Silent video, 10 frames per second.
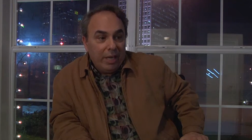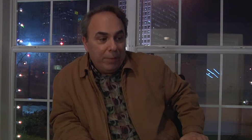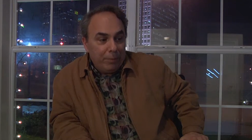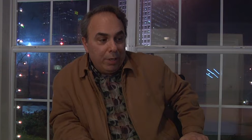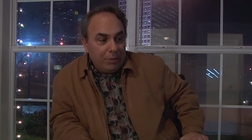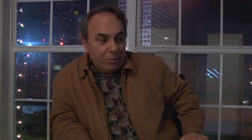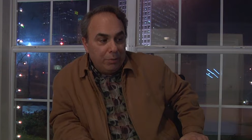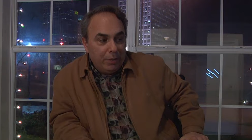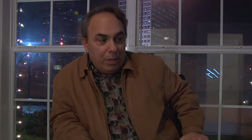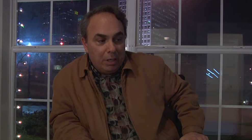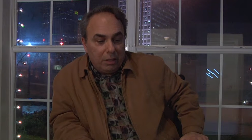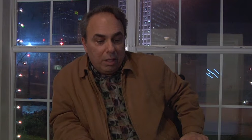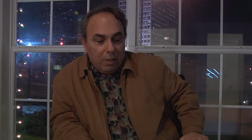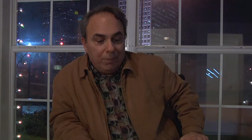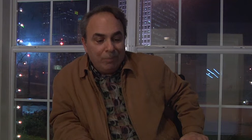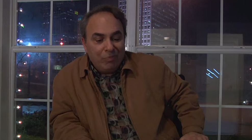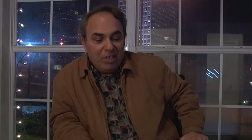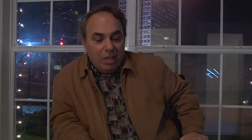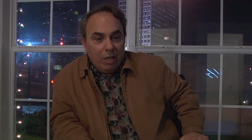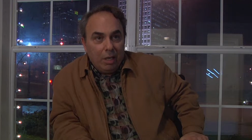at
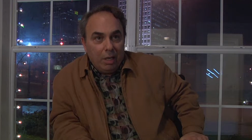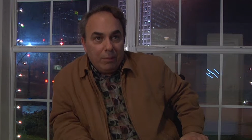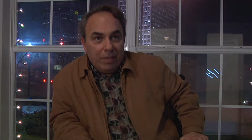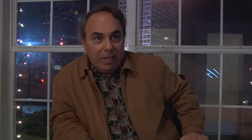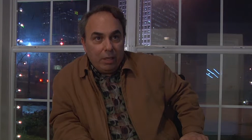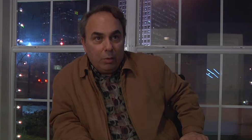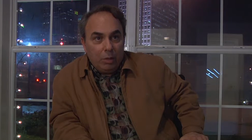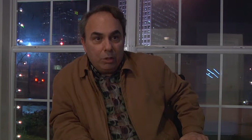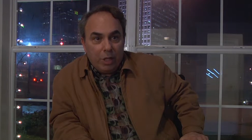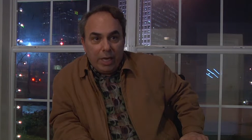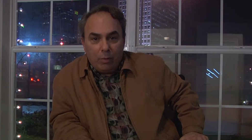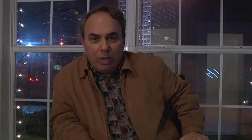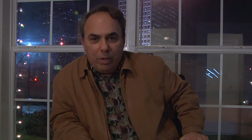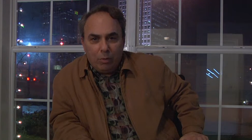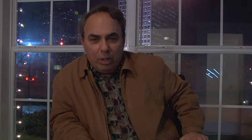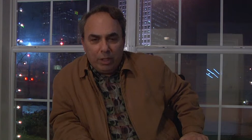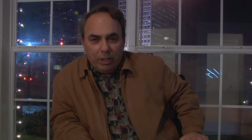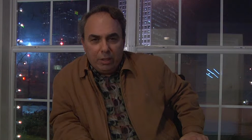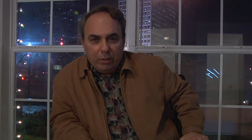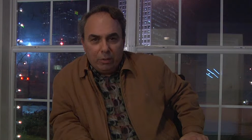pricerubin.com, they go, well, Jack, what do you really
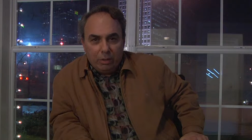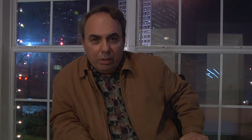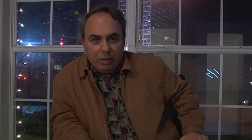do?